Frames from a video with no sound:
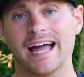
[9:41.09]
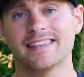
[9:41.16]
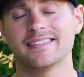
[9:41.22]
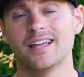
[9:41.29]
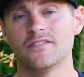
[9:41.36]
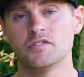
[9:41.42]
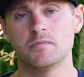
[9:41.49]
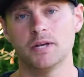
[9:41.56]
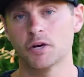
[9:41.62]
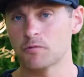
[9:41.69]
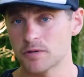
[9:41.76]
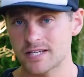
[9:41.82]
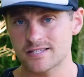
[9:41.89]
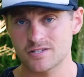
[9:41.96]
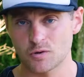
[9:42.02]
I'd love to be a
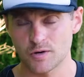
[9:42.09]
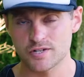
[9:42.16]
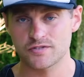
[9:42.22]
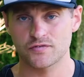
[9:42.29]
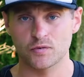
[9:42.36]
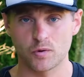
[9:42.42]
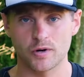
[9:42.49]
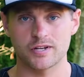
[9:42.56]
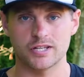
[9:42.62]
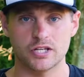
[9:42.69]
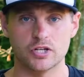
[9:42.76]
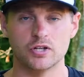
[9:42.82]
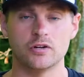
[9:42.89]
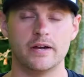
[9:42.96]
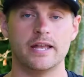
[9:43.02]
resource for
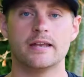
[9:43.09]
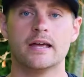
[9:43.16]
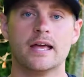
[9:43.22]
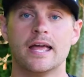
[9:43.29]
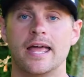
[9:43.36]
you and